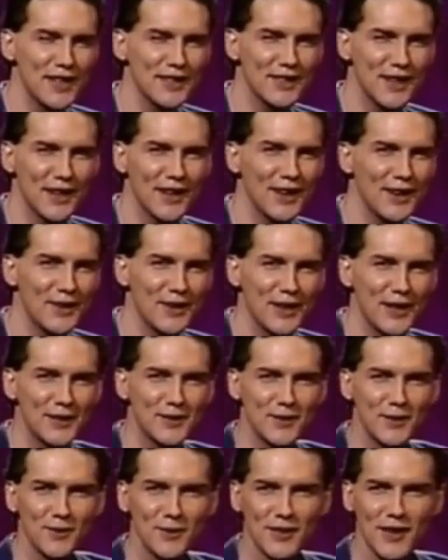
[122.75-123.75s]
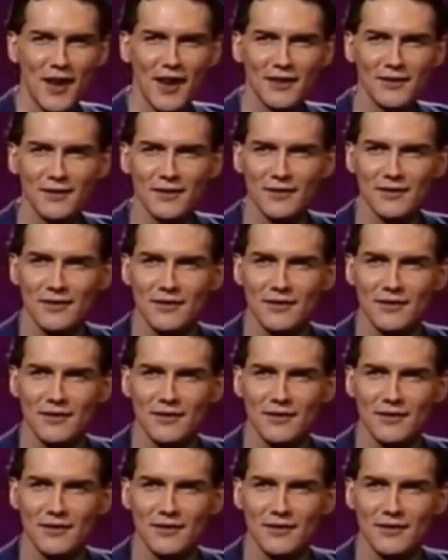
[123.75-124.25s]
That's all he ever gets for himself.